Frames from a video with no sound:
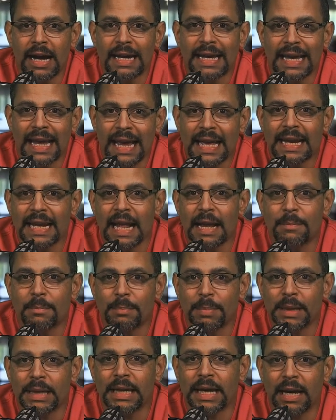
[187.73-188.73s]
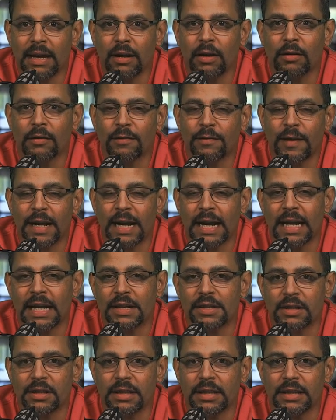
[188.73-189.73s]
cannot be held
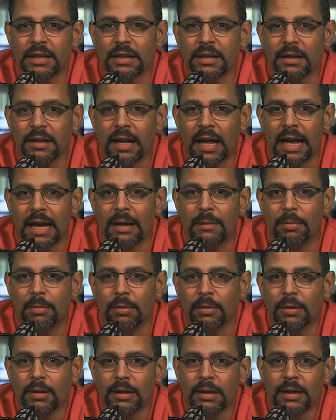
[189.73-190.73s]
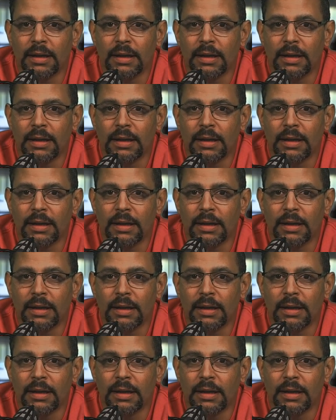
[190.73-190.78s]
financially liable.